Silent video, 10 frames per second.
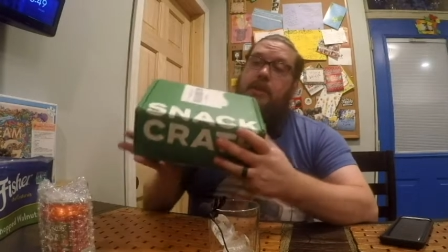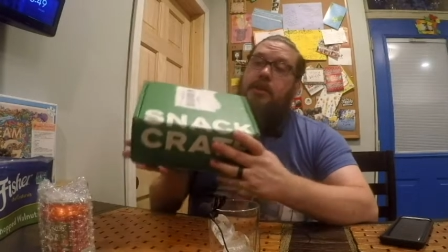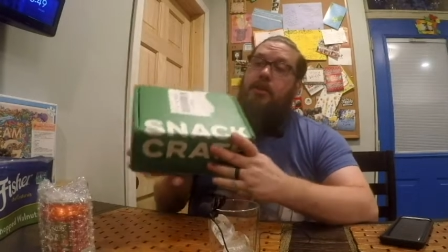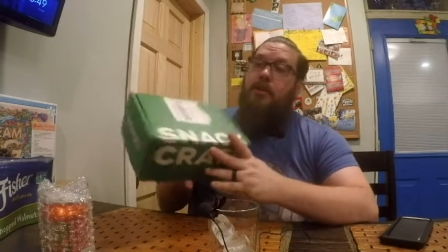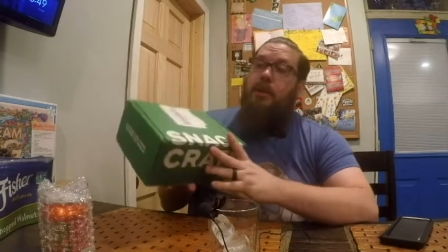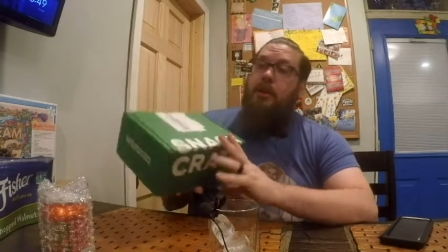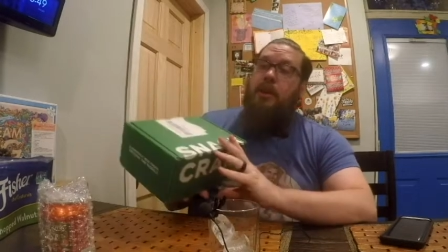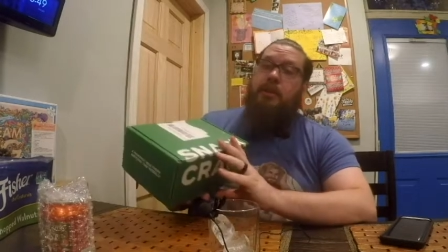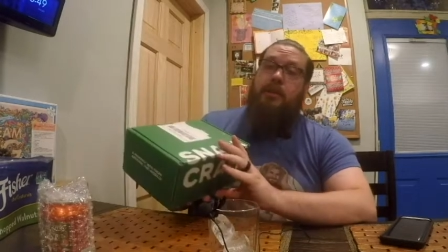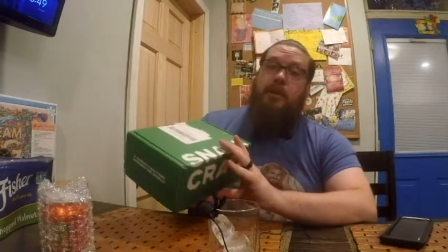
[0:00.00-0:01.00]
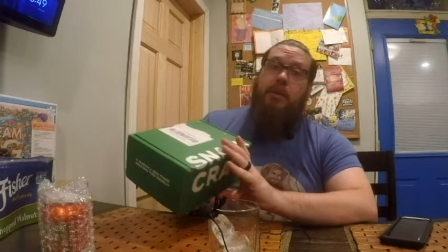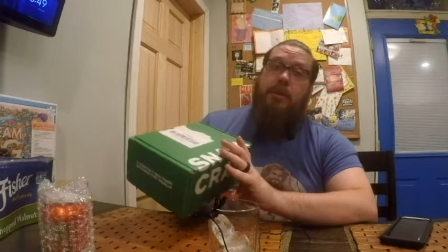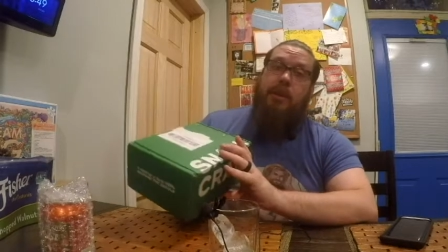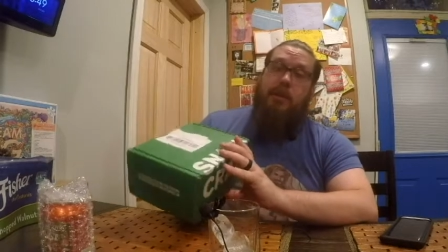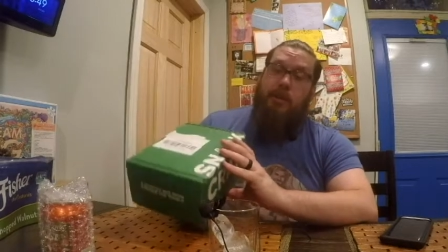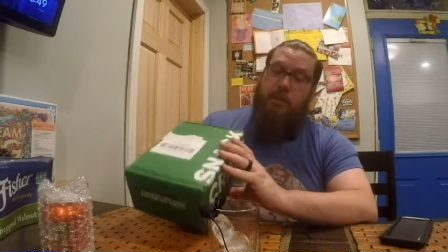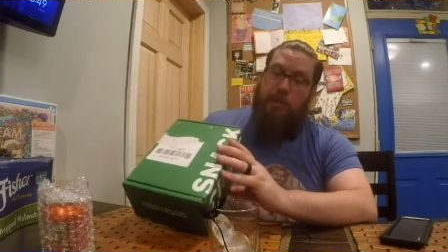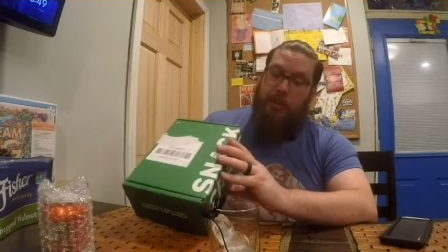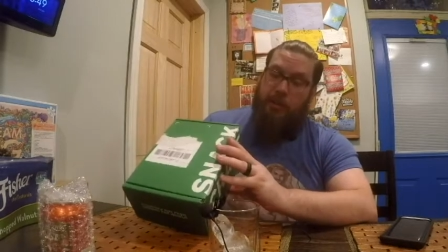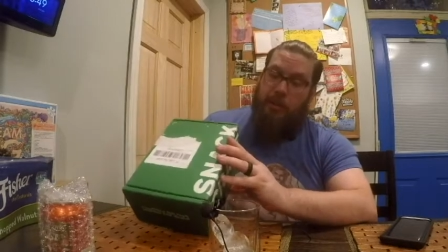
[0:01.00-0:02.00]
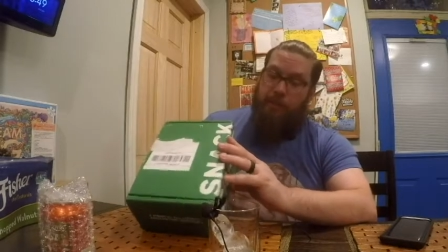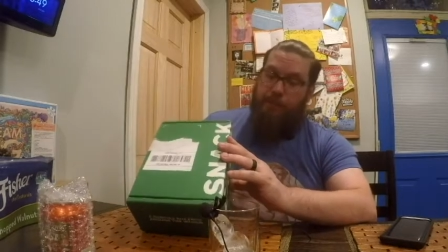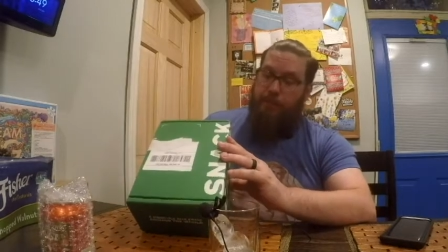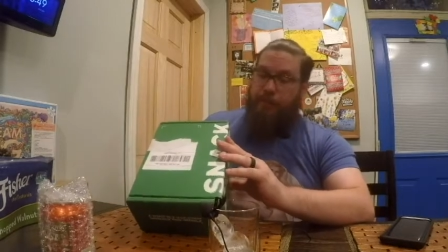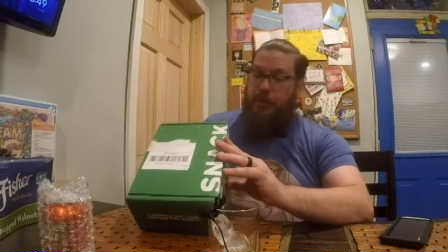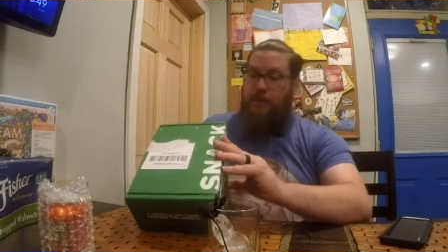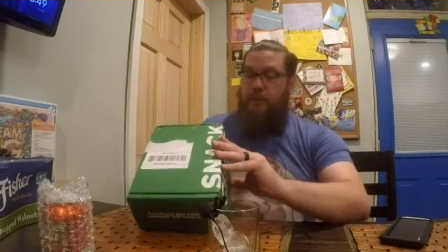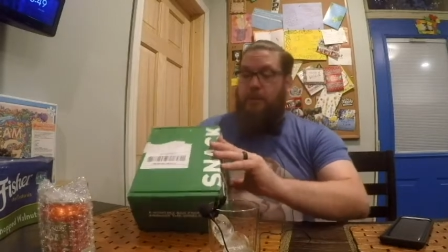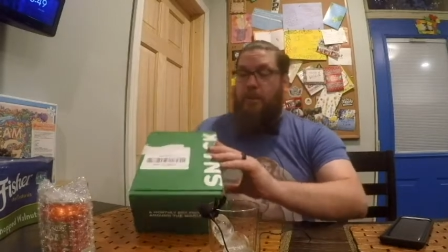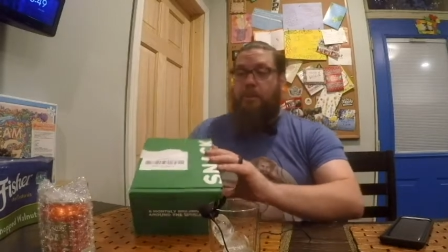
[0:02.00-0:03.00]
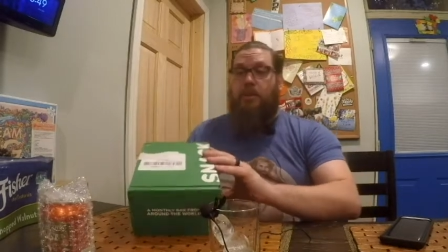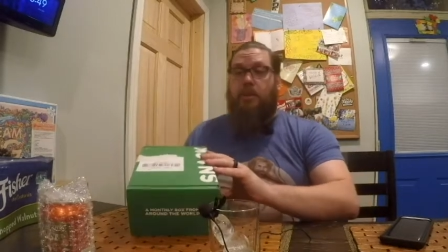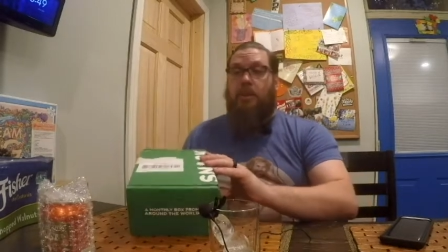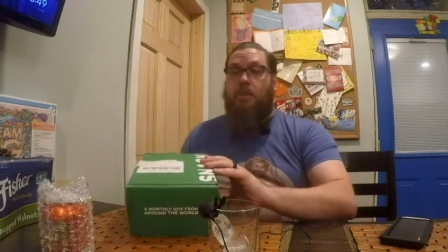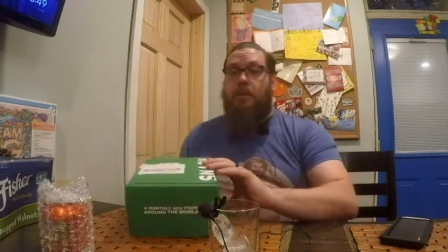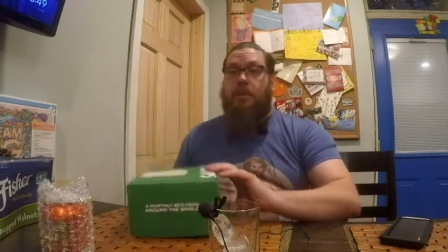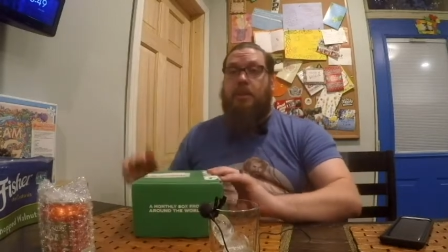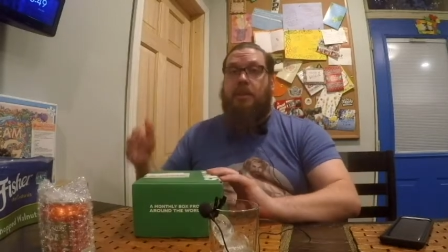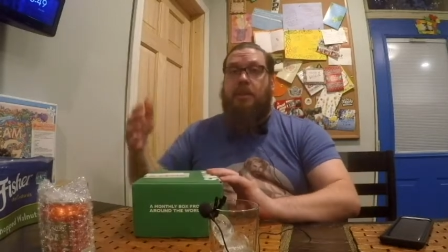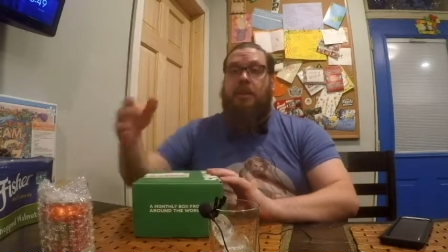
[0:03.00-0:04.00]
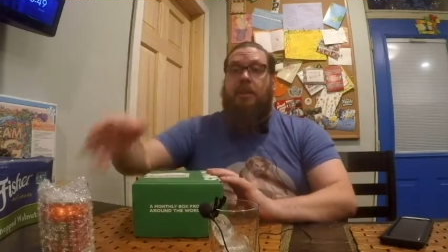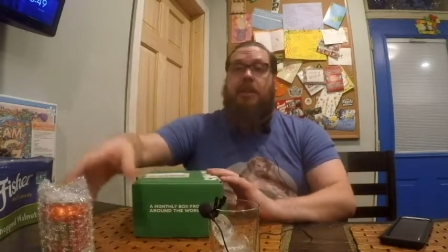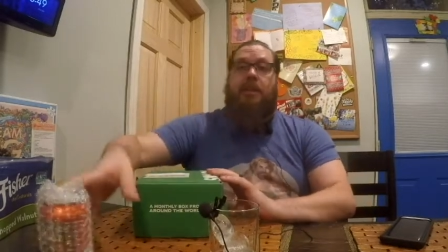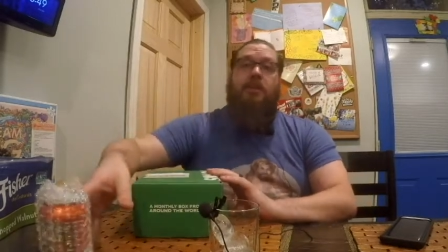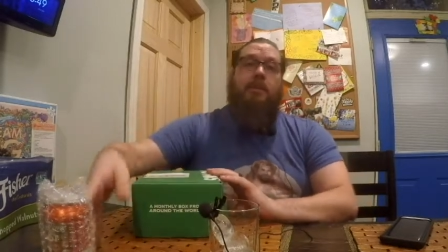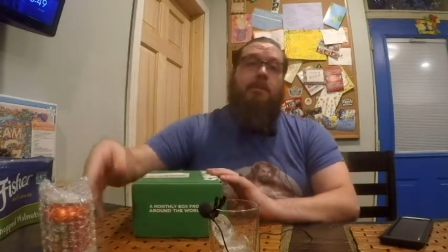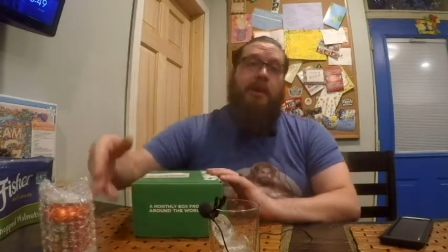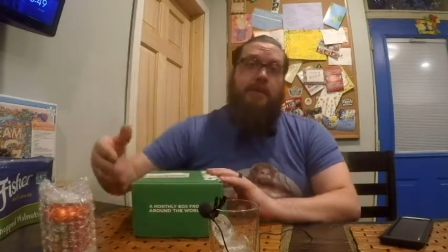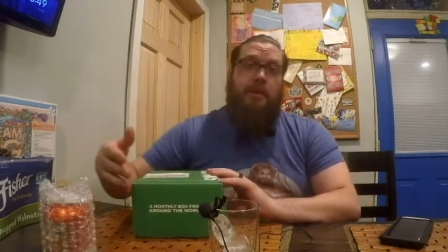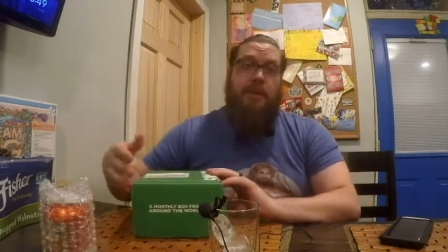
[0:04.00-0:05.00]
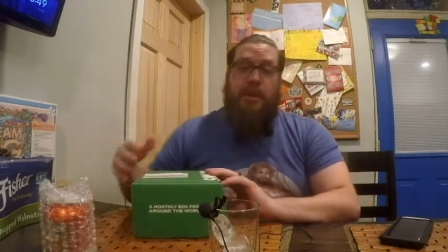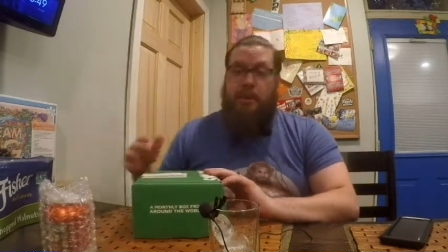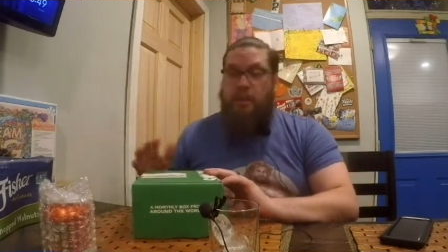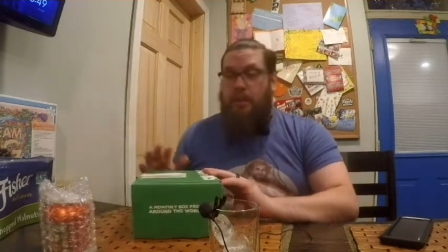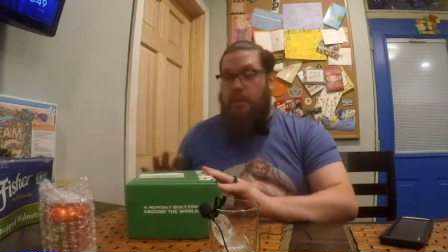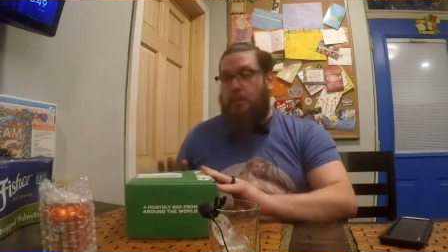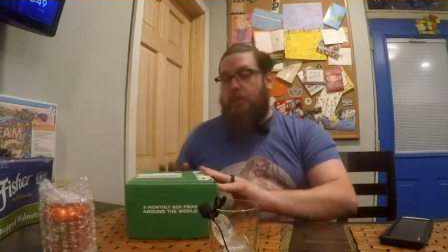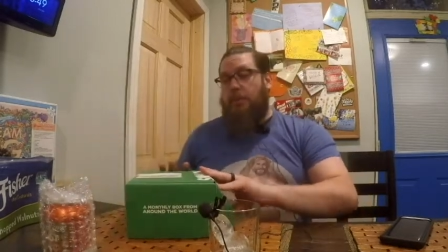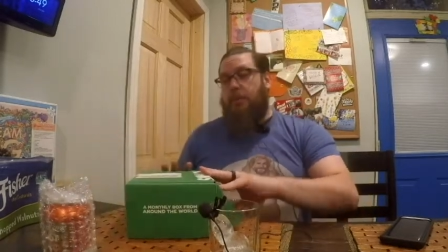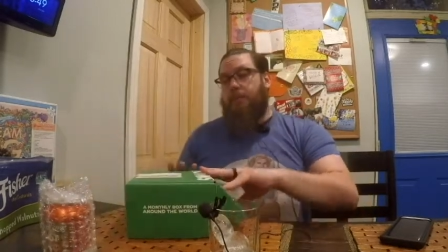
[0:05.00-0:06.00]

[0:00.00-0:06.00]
So let's go ahead and open this up. I've already pre opened it I took the beverage out to get it cold.